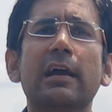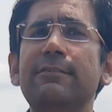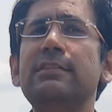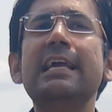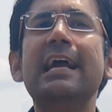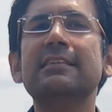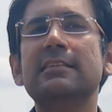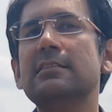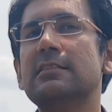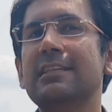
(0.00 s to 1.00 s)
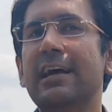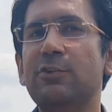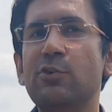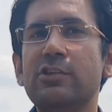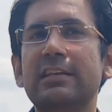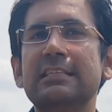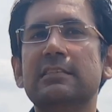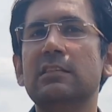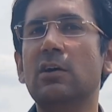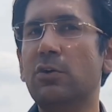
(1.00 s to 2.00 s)
If the excess nitrogen
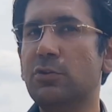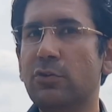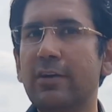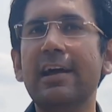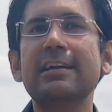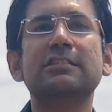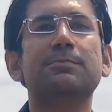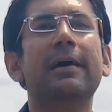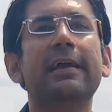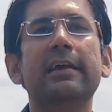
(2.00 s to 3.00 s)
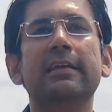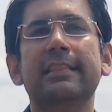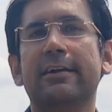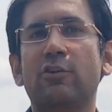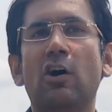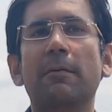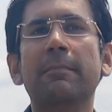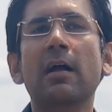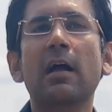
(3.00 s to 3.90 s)
is not utilized by the crop,